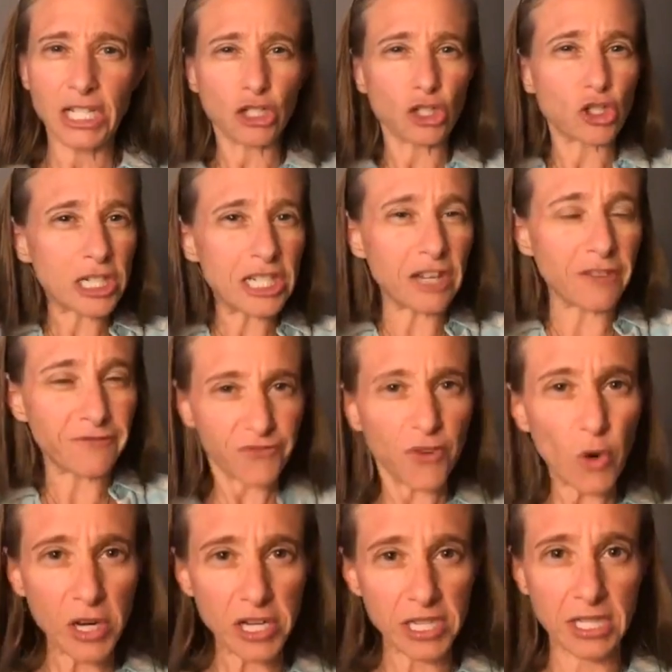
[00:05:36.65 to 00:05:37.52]
You're trying to
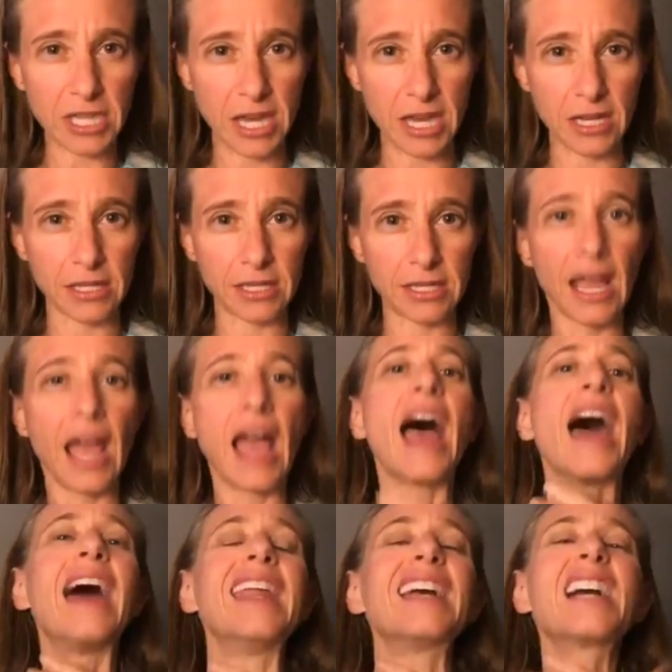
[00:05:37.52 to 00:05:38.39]
force things
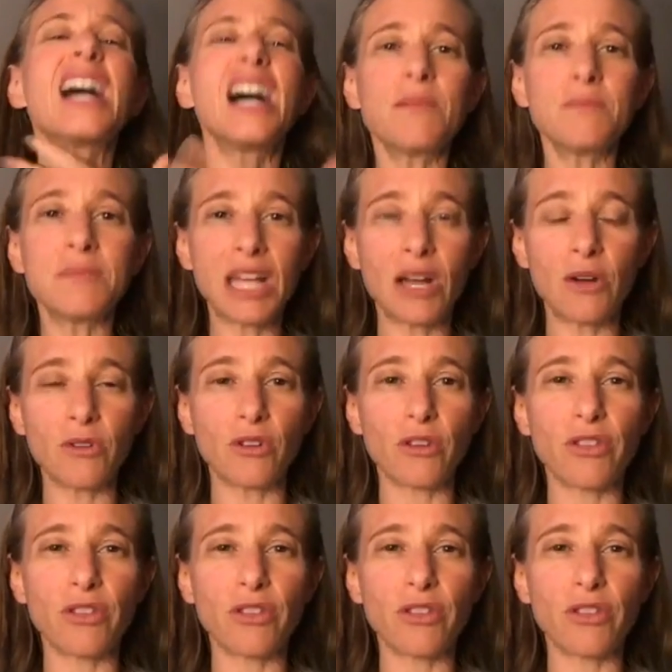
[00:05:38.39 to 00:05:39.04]
and it comes out